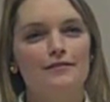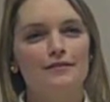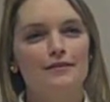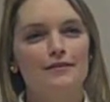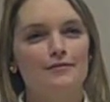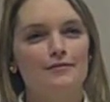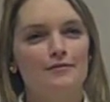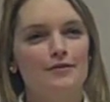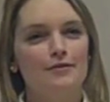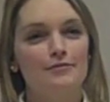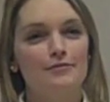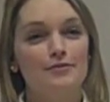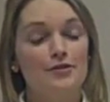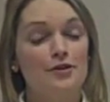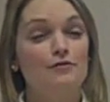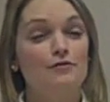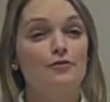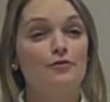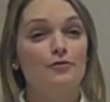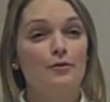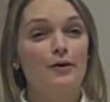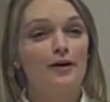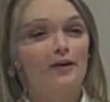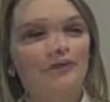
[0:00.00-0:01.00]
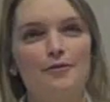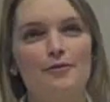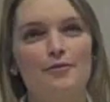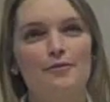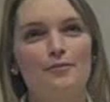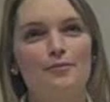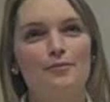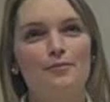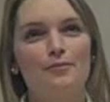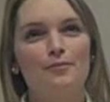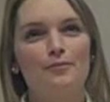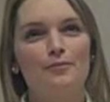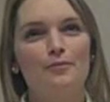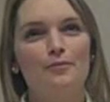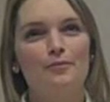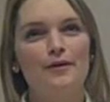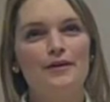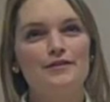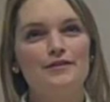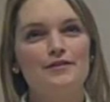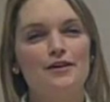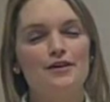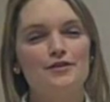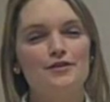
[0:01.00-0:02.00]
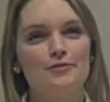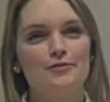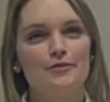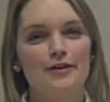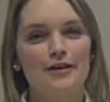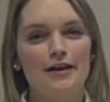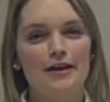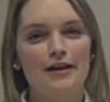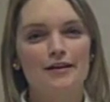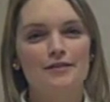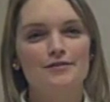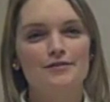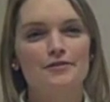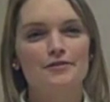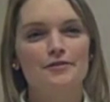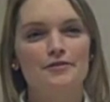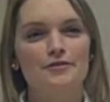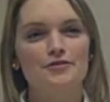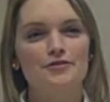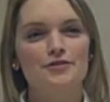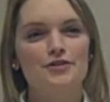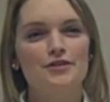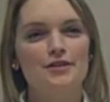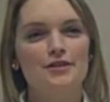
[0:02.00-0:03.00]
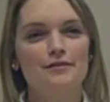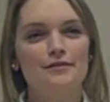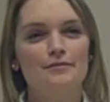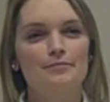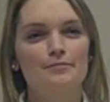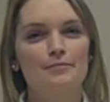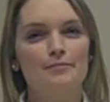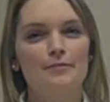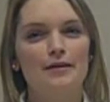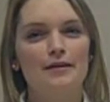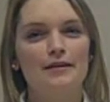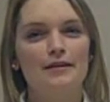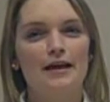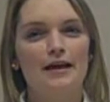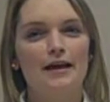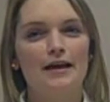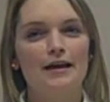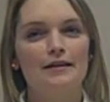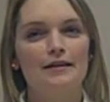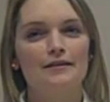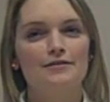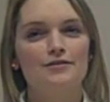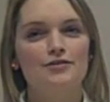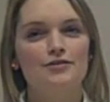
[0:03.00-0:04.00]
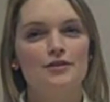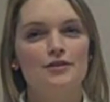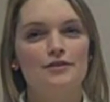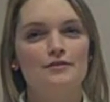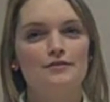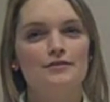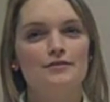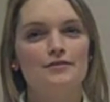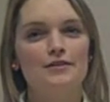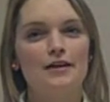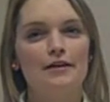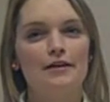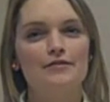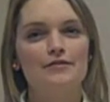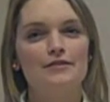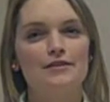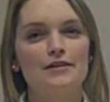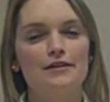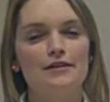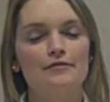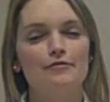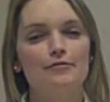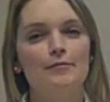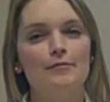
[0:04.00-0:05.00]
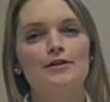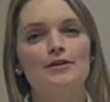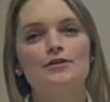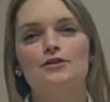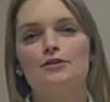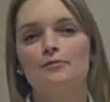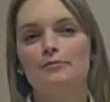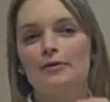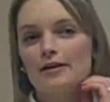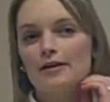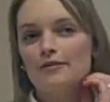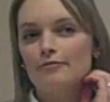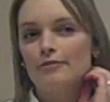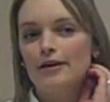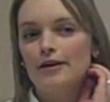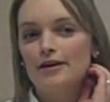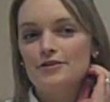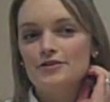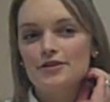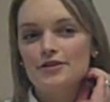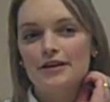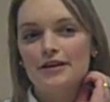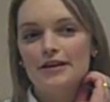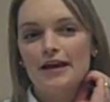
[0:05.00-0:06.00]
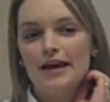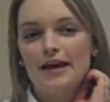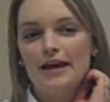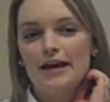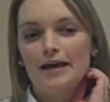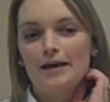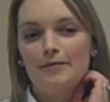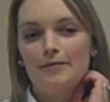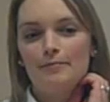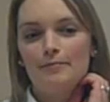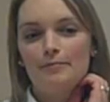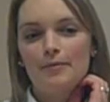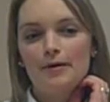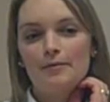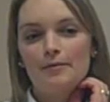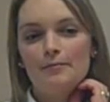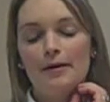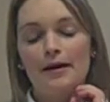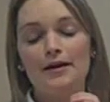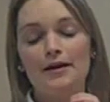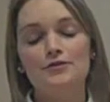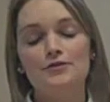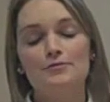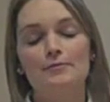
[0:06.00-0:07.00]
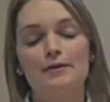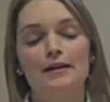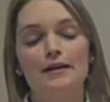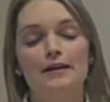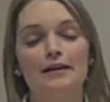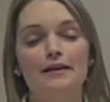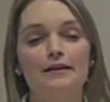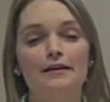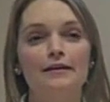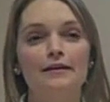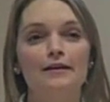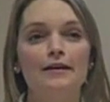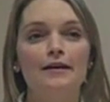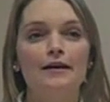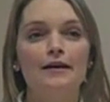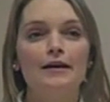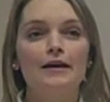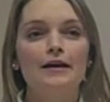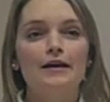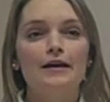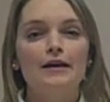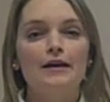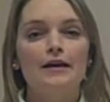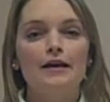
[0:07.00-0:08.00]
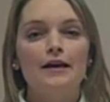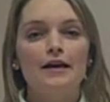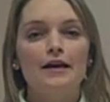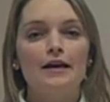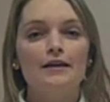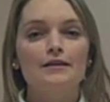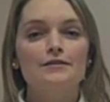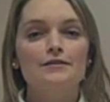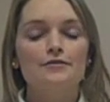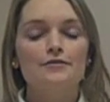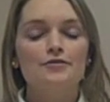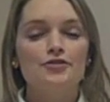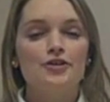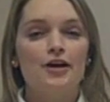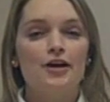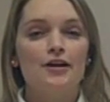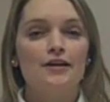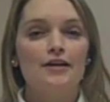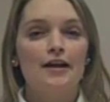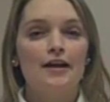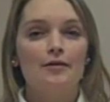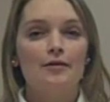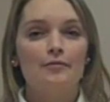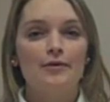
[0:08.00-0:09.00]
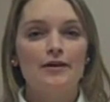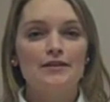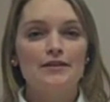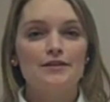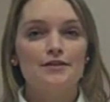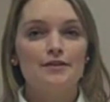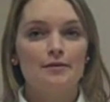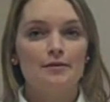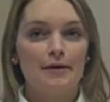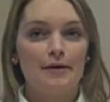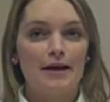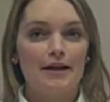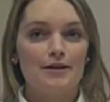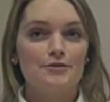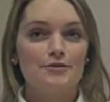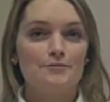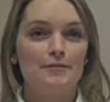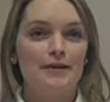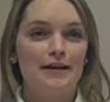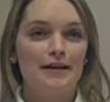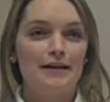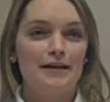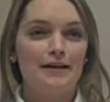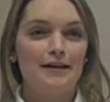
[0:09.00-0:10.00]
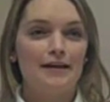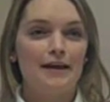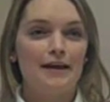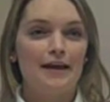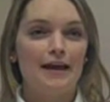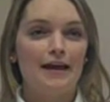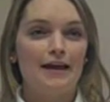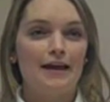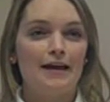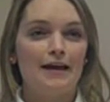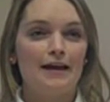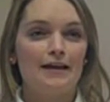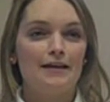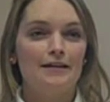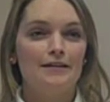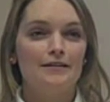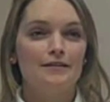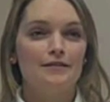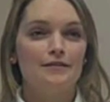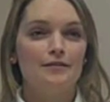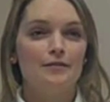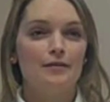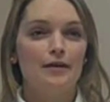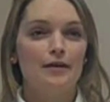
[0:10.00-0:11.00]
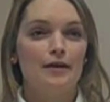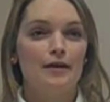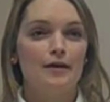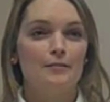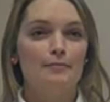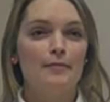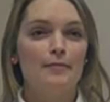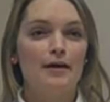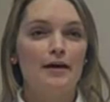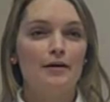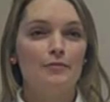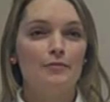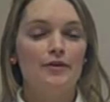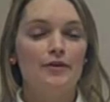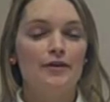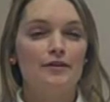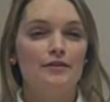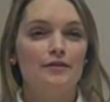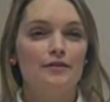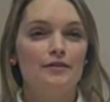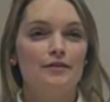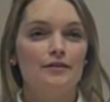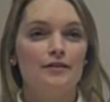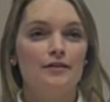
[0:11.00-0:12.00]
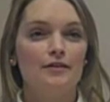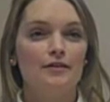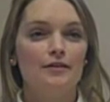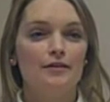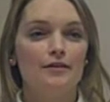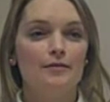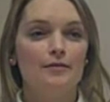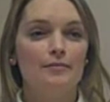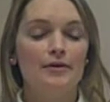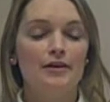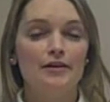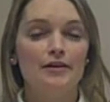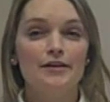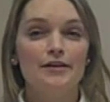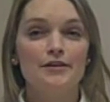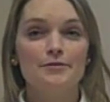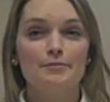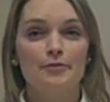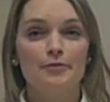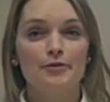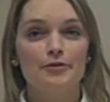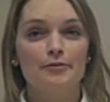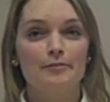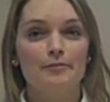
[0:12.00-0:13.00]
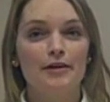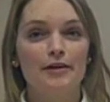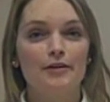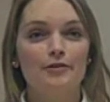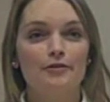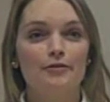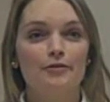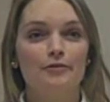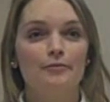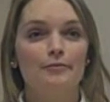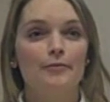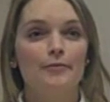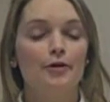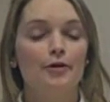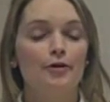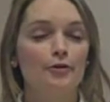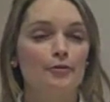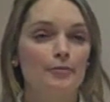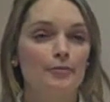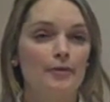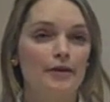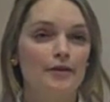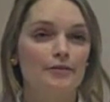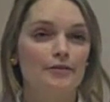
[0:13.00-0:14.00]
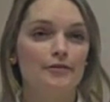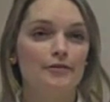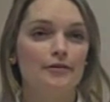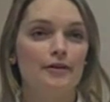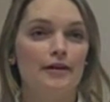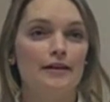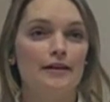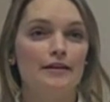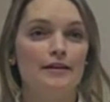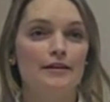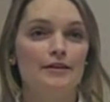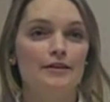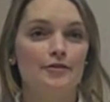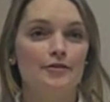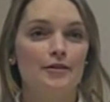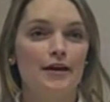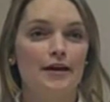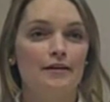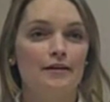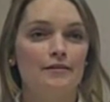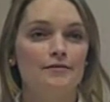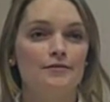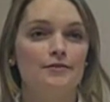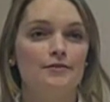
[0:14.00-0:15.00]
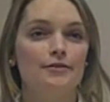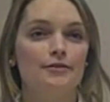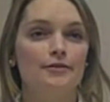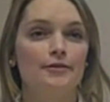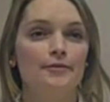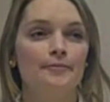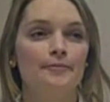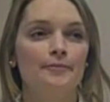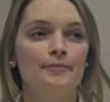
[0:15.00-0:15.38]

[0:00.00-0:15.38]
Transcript: it was overwhelming. We talked to our counselor and she gave us the information about arranging a match meeting. And so John and I went to the match meeting and met with Amelia's birth mother, her mother, and then their counselor.